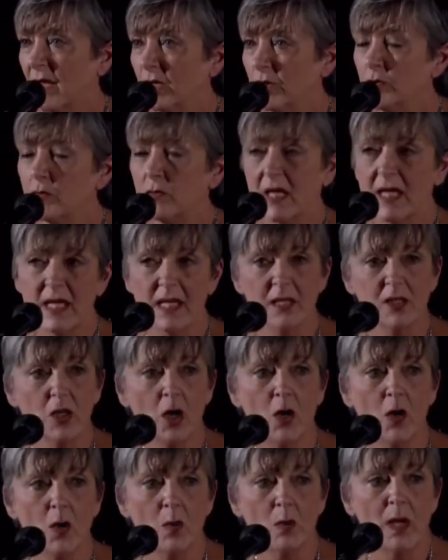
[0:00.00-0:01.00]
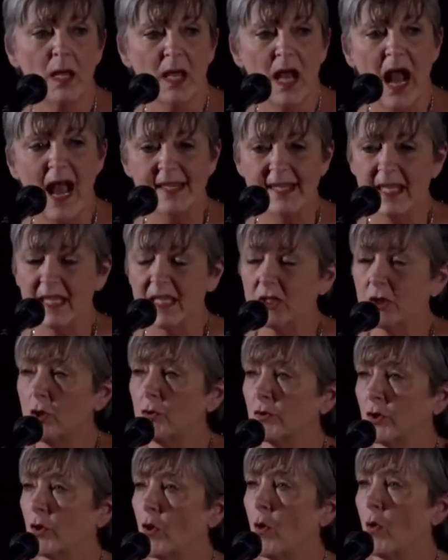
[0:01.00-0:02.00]
You can't go, I can't
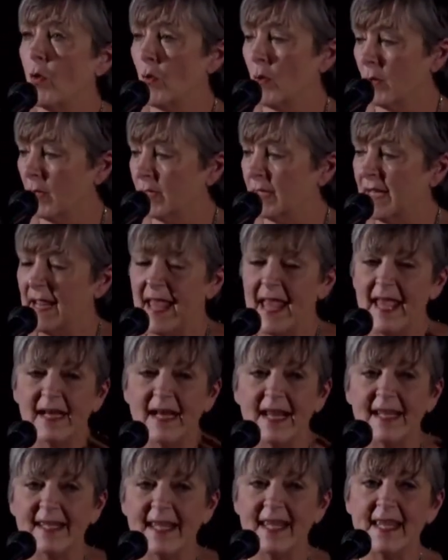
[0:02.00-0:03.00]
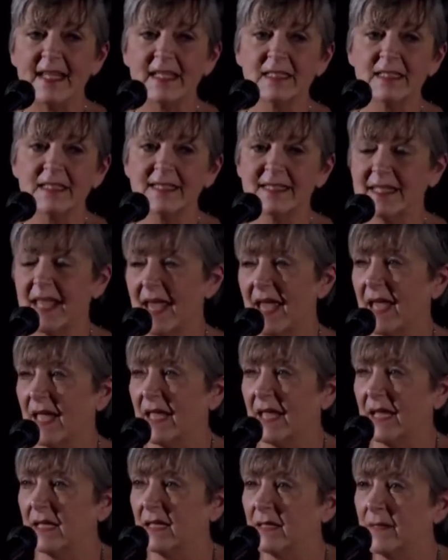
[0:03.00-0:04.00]
go to court and I can't
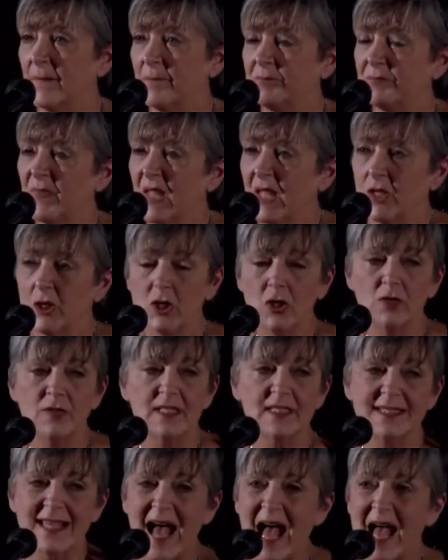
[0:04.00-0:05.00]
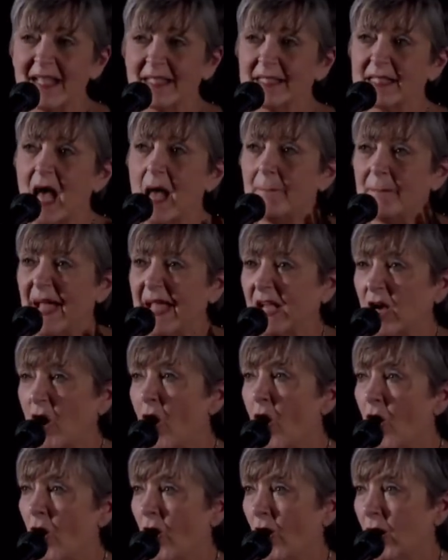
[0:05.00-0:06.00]
say, you know, this guy's got my
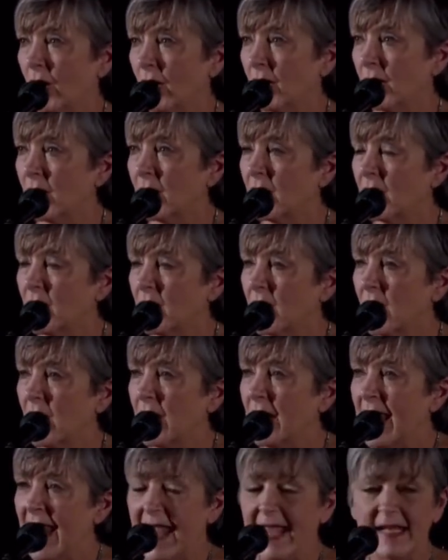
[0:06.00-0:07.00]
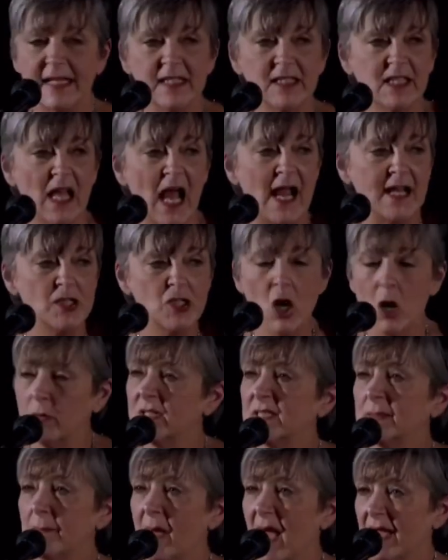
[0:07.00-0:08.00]
car, and I know
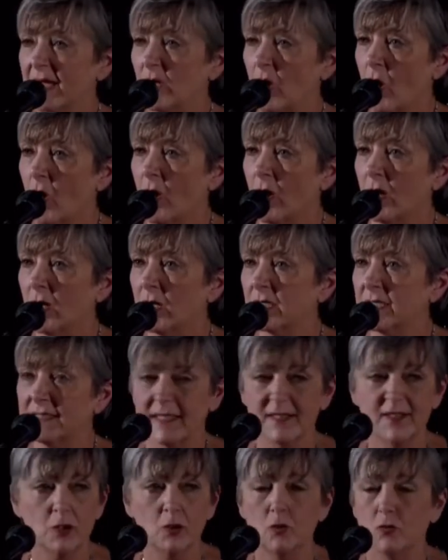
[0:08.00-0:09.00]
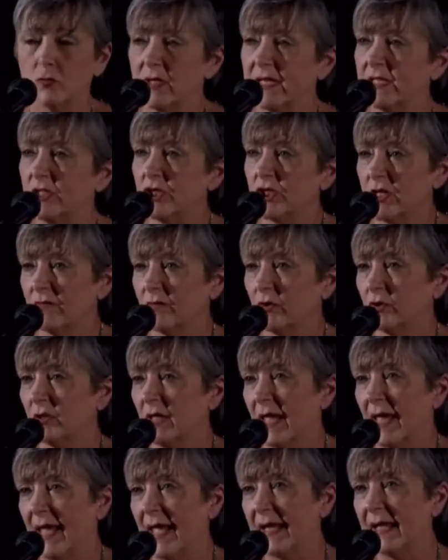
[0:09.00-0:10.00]
it's my car because it's a green
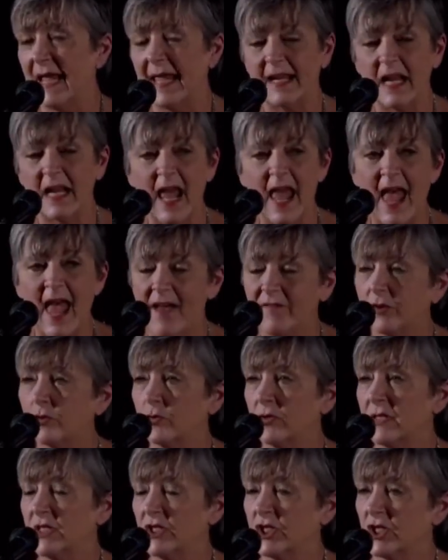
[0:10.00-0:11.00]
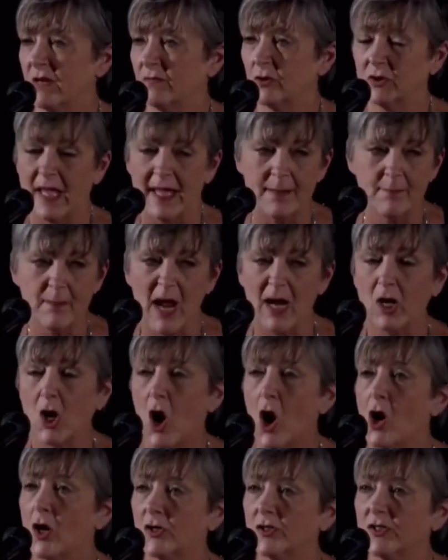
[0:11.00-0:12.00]
Chevrolet, and I have a green Chevrolet, and my
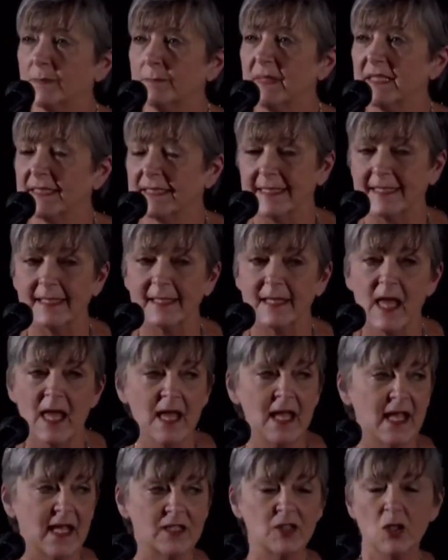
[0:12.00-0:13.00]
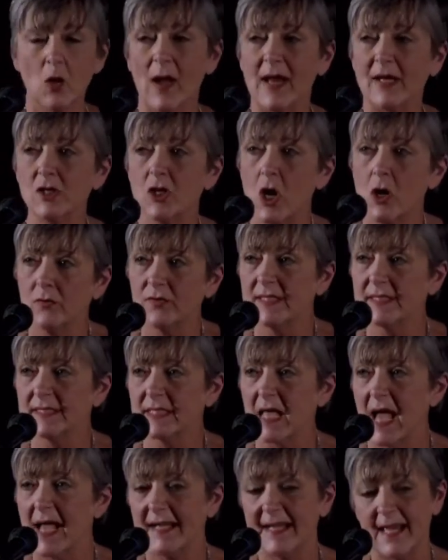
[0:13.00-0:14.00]
car's missing, and so I know this
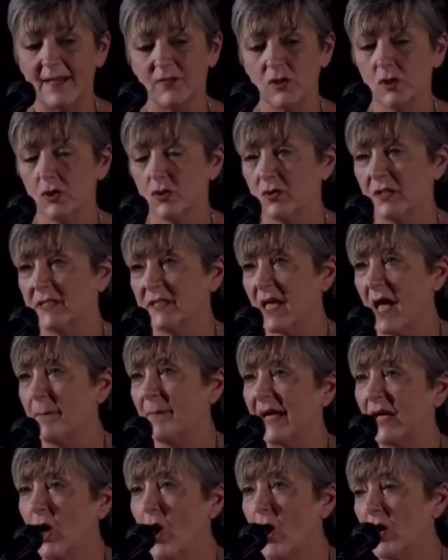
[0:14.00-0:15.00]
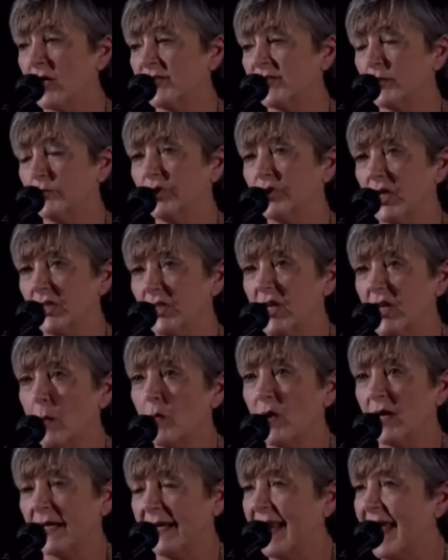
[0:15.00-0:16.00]
guy down the street's got my car, so judge, I
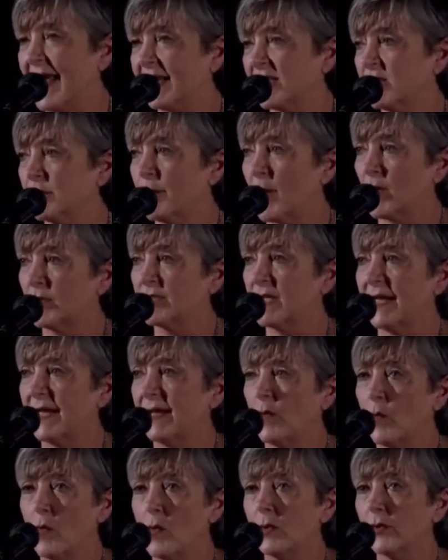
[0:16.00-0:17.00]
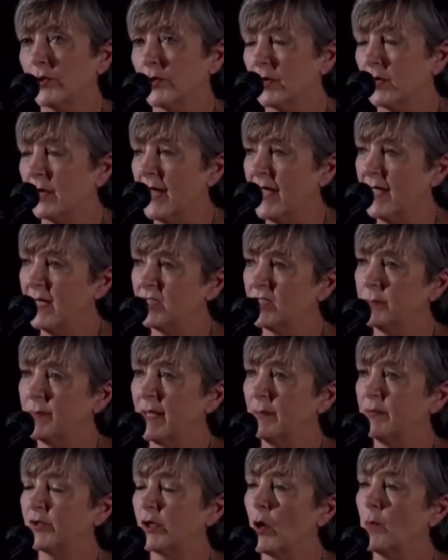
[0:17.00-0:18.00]
want an ex parte order to
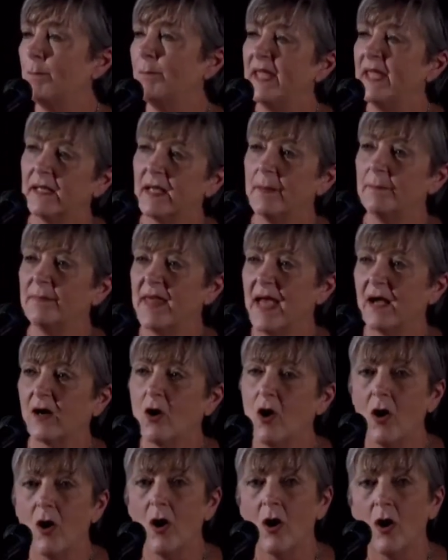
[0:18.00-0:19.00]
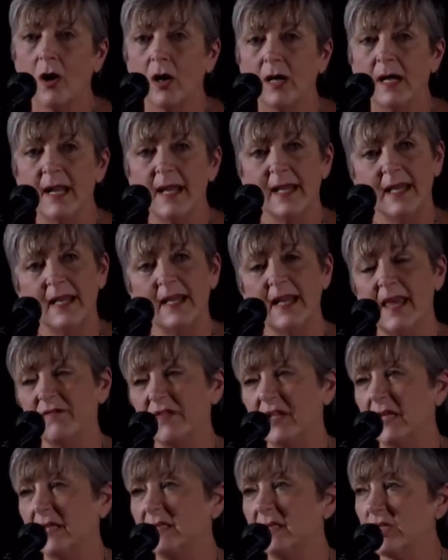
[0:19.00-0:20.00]
be able to go pick up that car and have
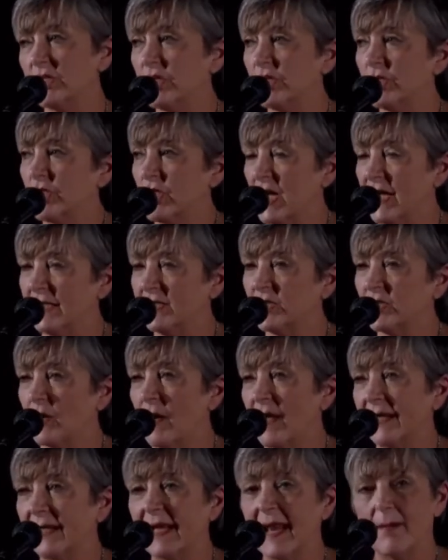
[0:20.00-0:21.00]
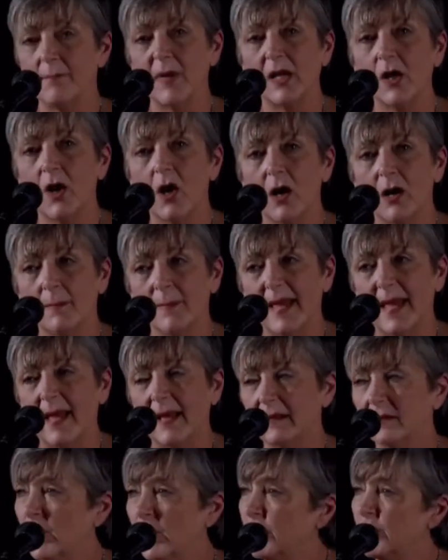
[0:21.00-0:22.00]
the ignition changed so I can have my car
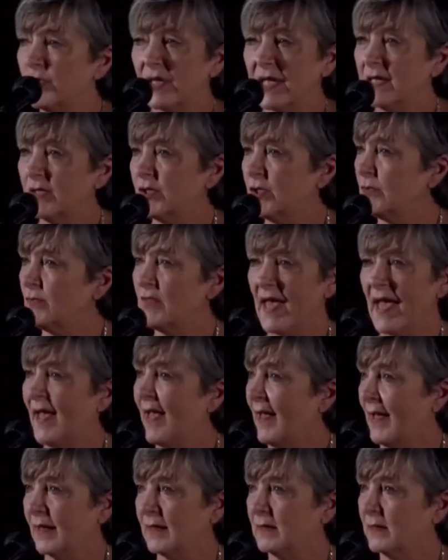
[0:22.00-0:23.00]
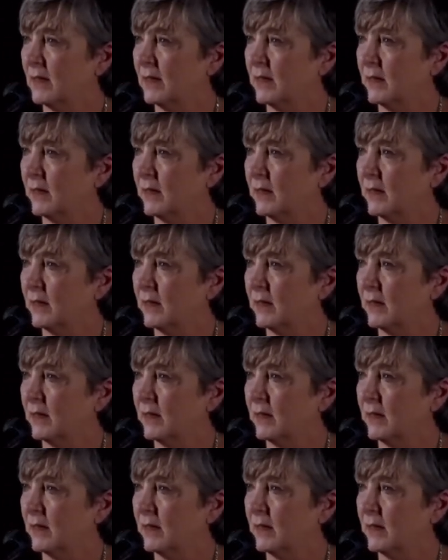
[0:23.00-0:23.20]
back. No, you can't do that.